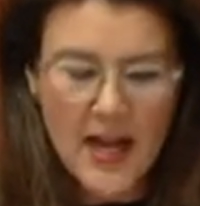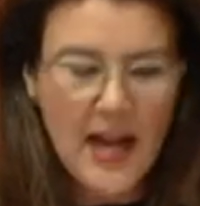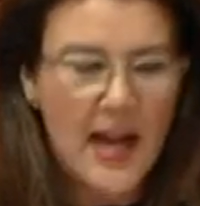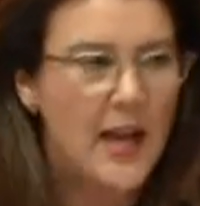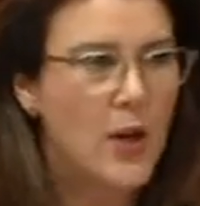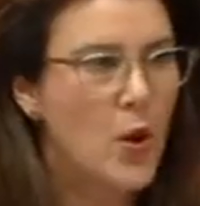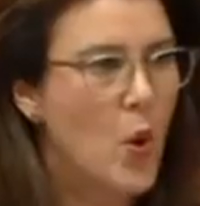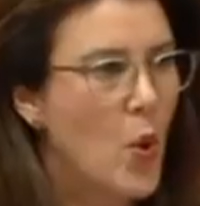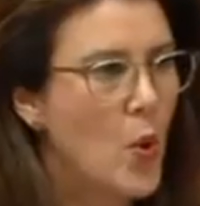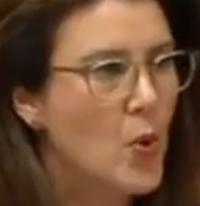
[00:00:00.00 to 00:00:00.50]

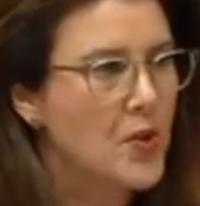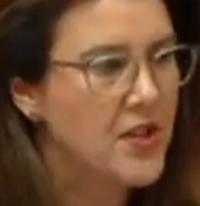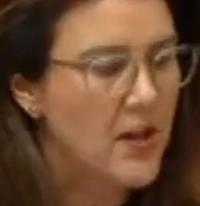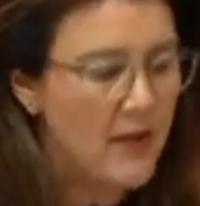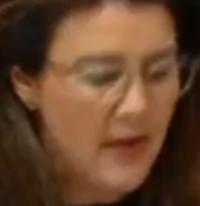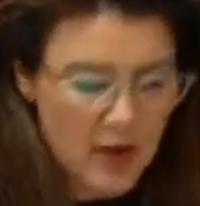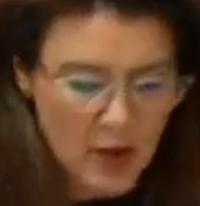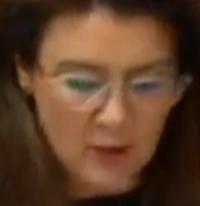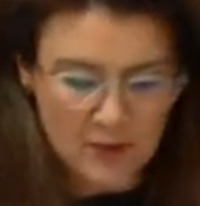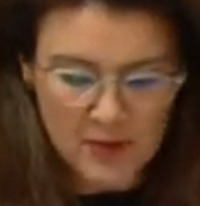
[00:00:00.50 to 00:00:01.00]
it also
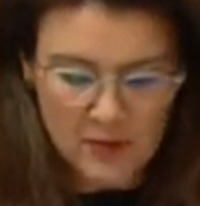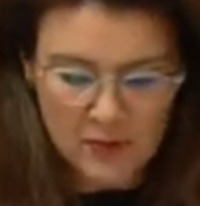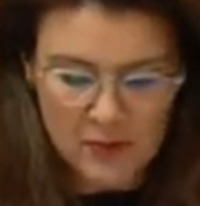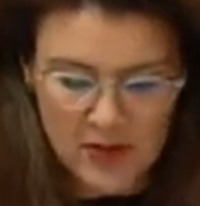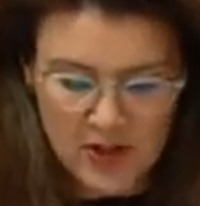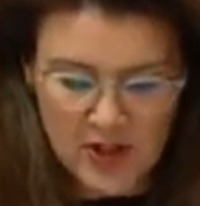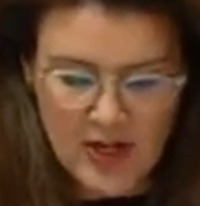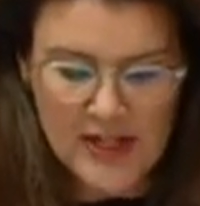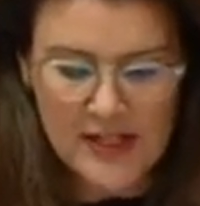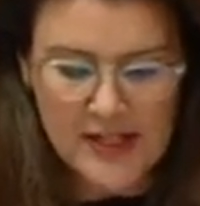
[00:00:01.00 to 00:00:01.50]
helps
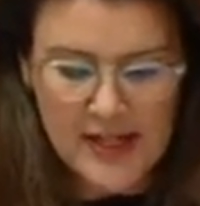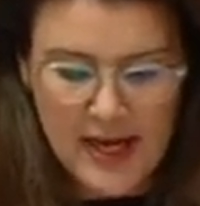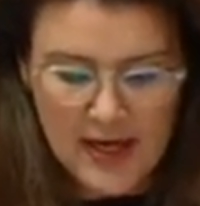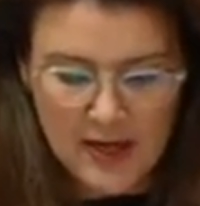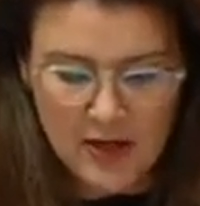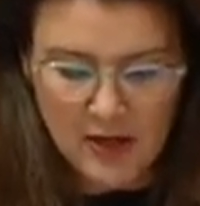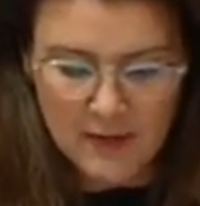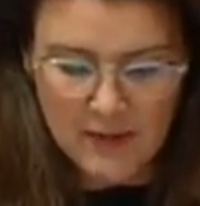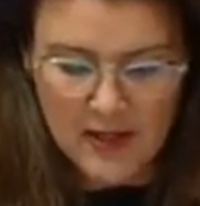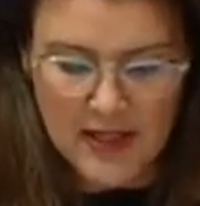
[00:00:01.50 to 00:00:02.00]
redress
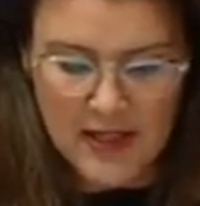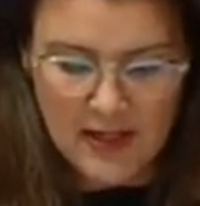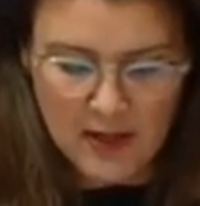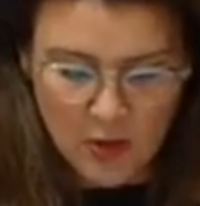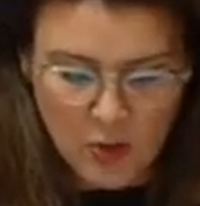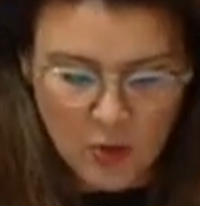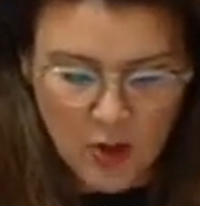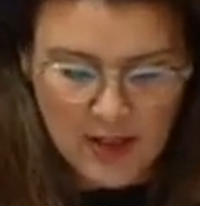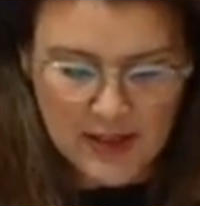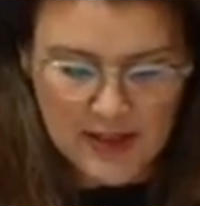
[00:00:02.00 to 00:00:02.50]
economic
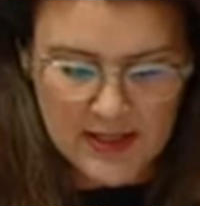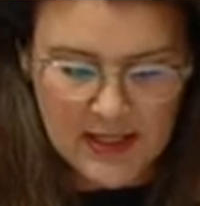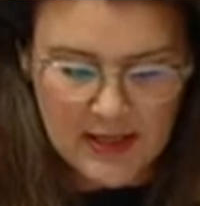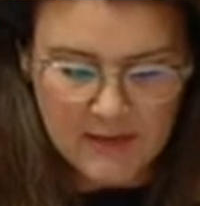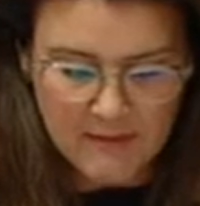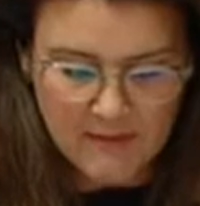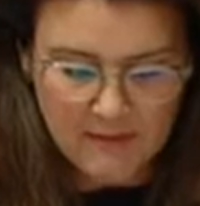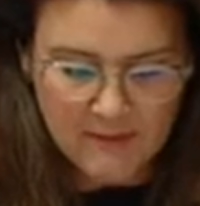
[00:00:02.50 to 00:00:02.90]
inequality.